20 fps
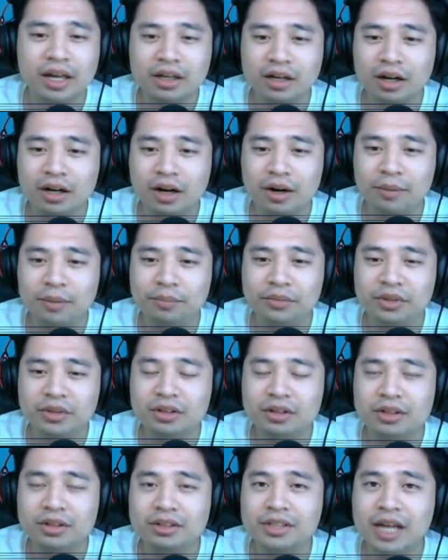
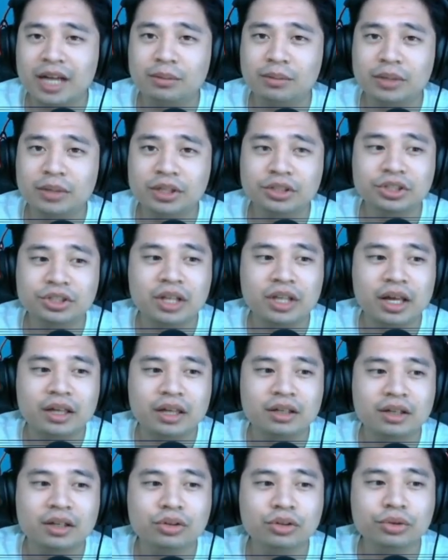damage,
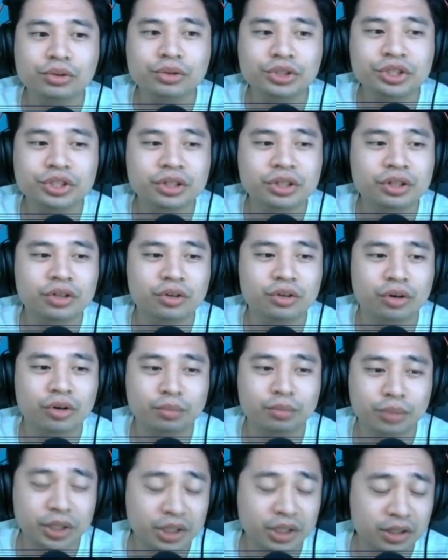like Lucian or
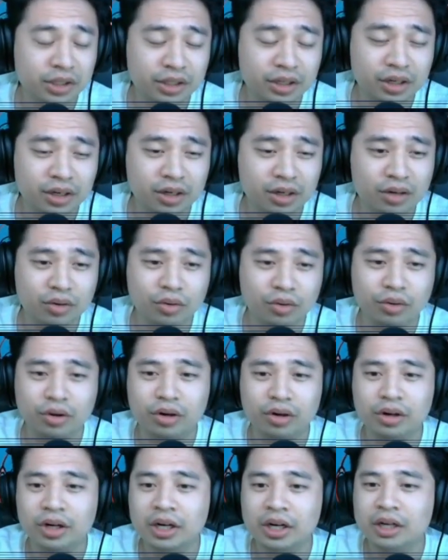Prillia
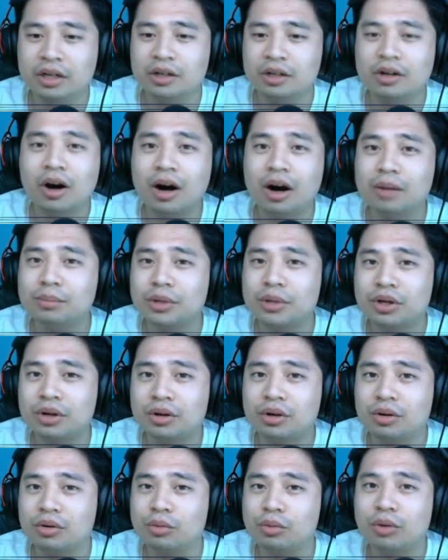or
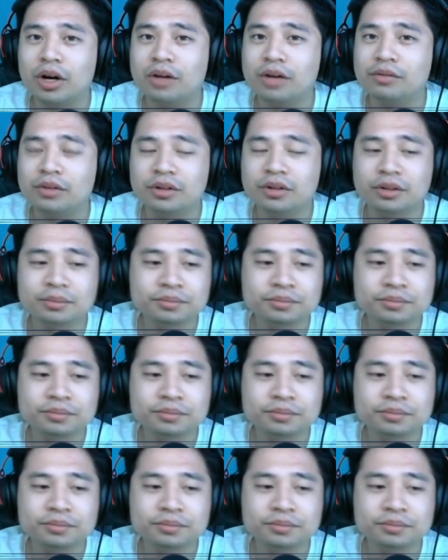Copper or whatever,